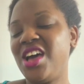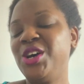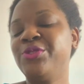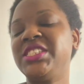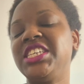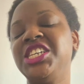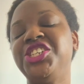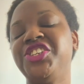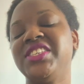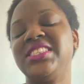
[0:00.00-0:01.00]
What's
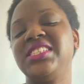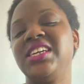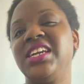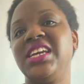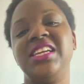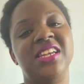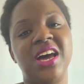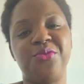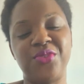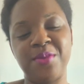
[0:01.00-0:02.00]
interesting
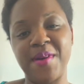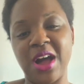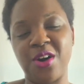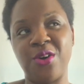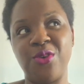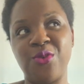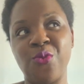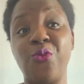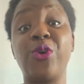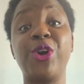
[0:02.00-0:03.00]
enough about
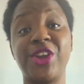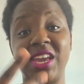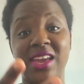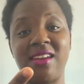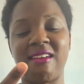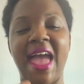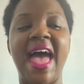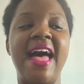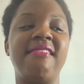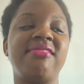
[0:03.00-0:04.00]
working
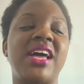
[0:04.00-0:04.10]
at